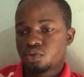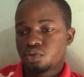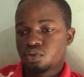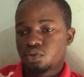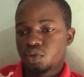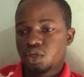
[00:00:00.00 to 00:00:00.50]

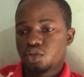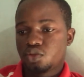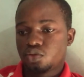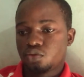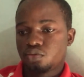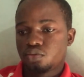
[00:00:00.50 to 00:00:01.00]
So when you
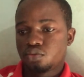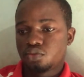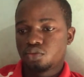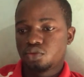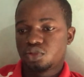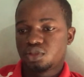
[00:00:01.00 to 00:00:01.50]
zoom,
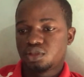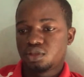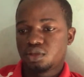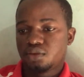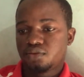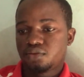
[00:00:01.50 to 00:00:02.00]
you
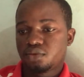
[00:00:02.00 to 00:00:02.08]
save.